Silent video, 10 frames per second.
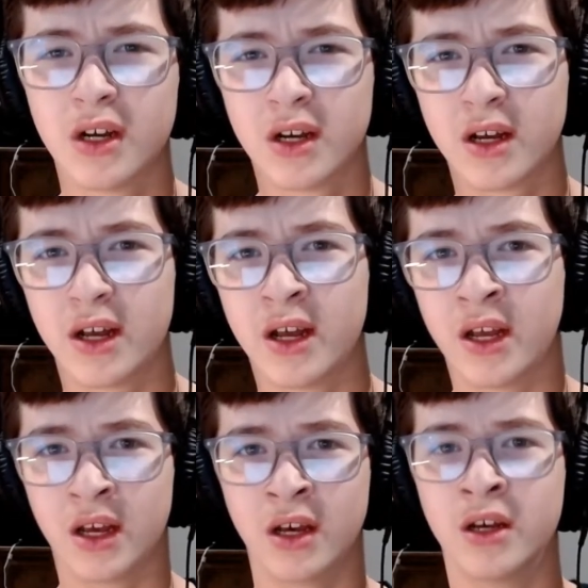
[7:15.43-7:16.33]

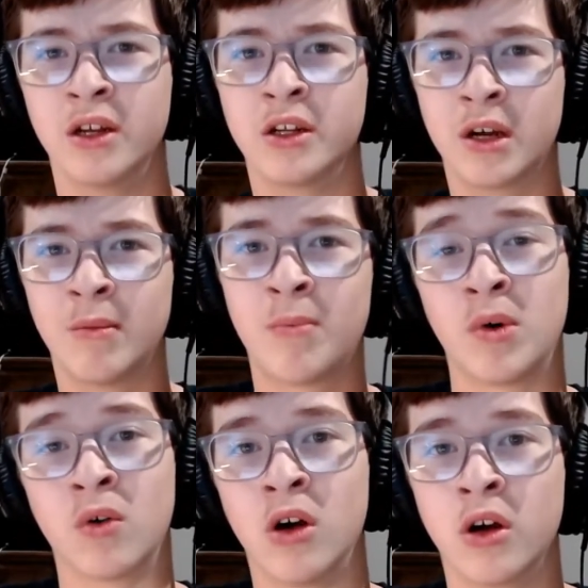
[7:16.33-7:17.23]
And I might be
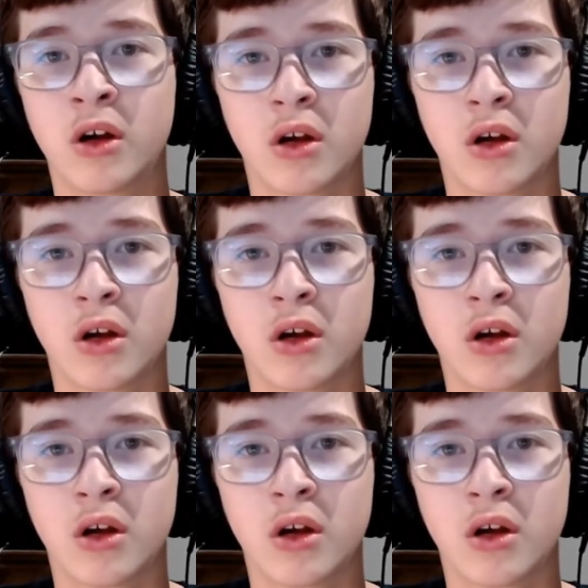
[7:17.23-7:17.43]
wrong.